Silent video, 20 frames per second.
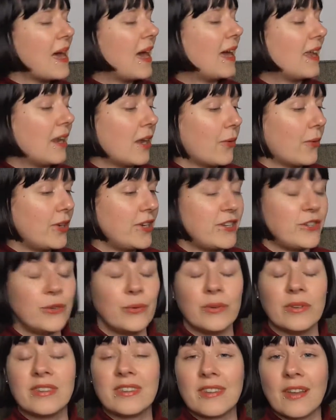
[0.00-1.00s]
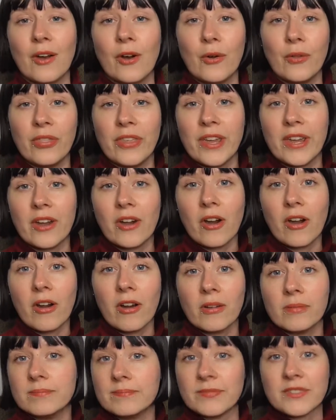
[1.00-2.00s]
and now I do, so they
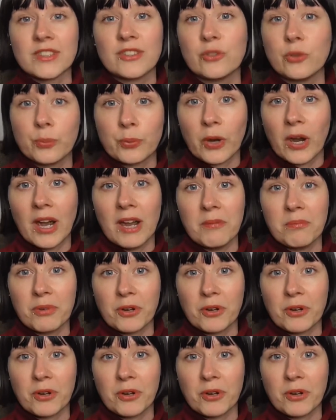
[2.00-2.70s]
are super high